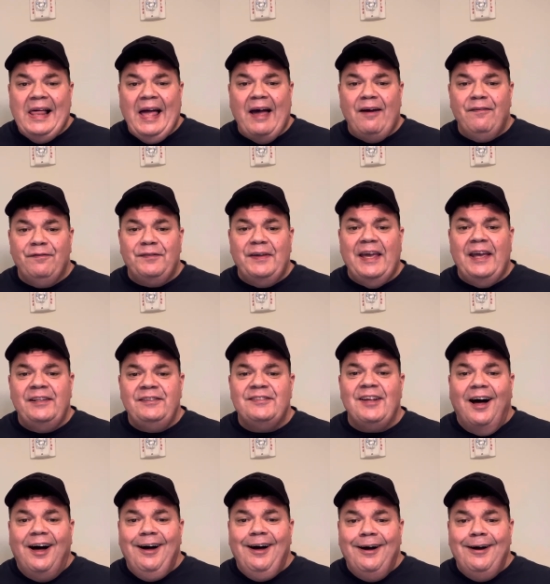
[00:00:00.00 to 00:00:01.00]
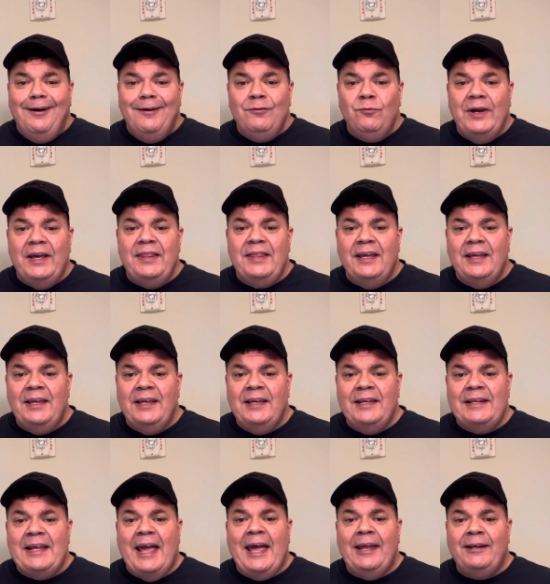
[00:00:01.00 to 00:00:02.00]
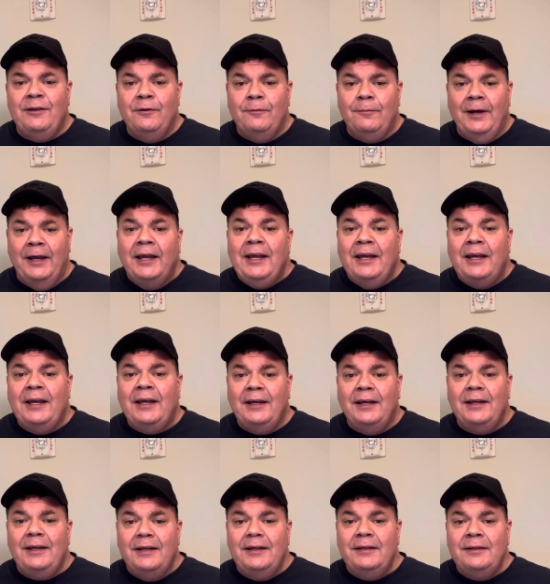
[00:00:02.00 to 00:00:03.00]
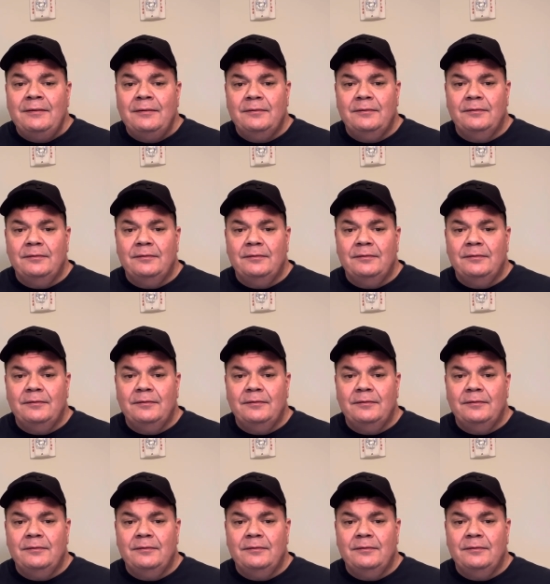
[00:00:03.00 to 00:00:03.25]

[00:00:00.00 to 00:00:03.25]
half gets on with it anyway.